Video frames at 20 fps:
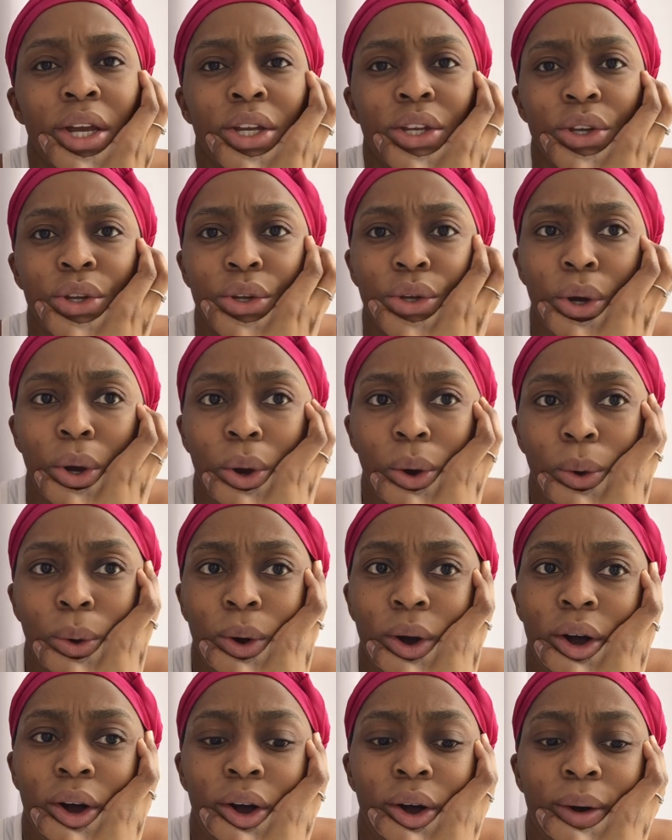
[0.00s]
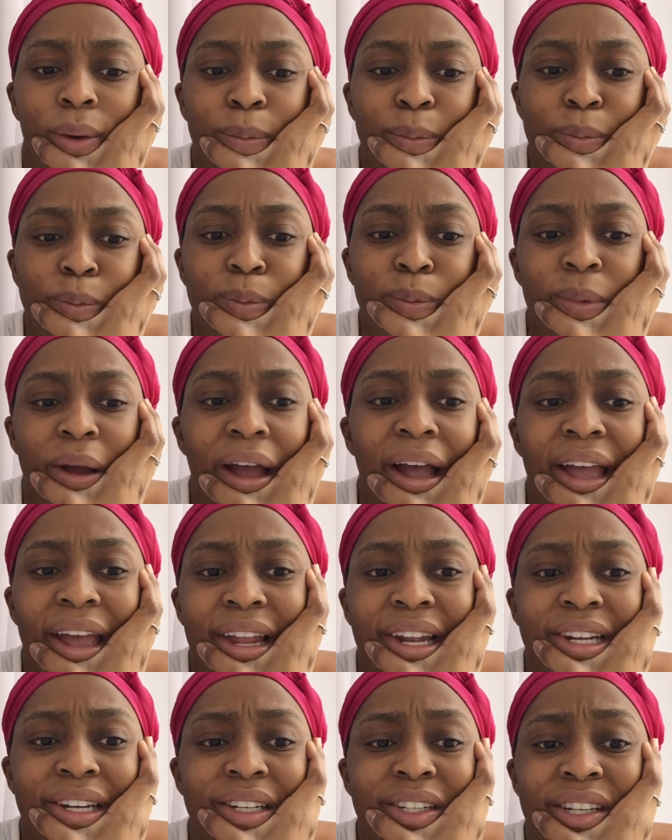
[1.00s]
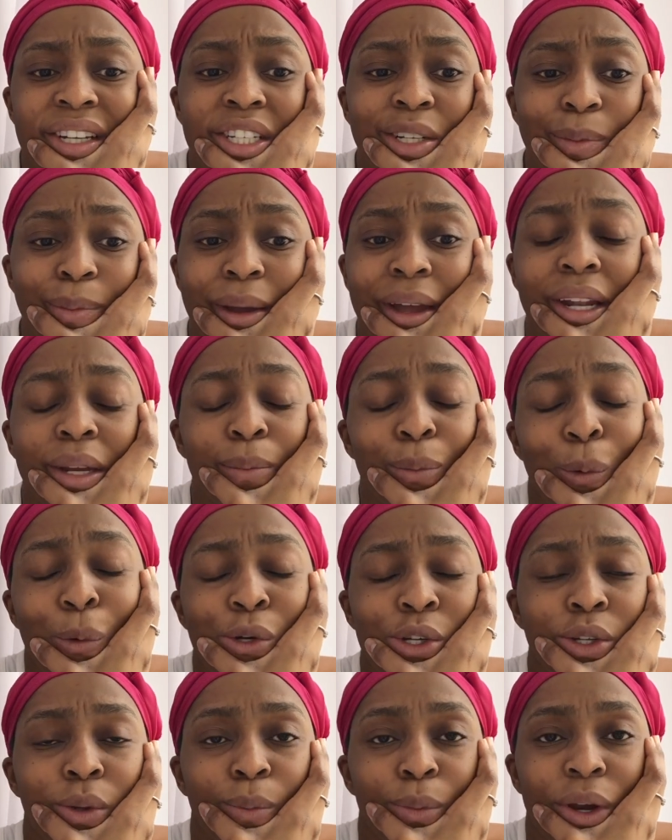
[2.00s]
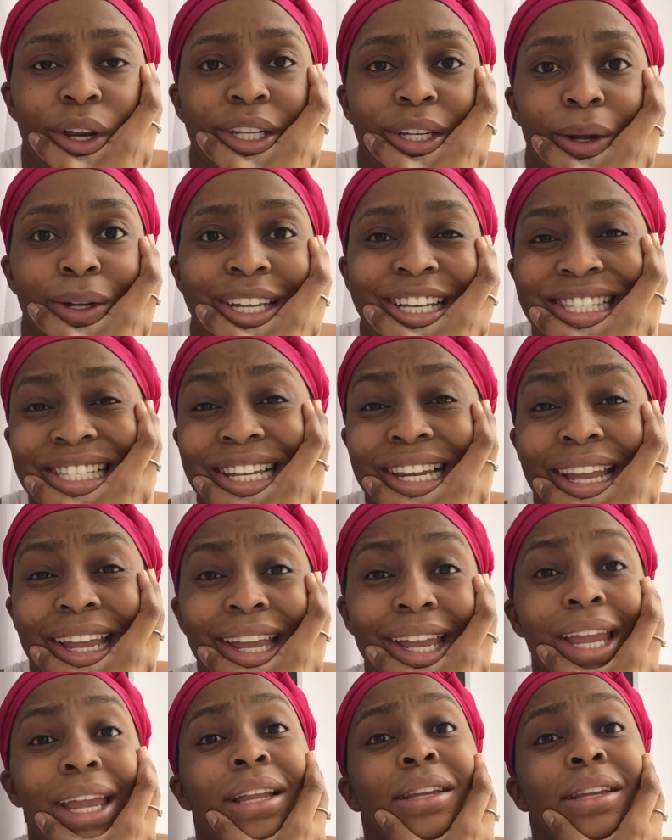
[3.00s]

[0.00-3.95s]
you know, um, I had such a bad emotional breakdown yesterday,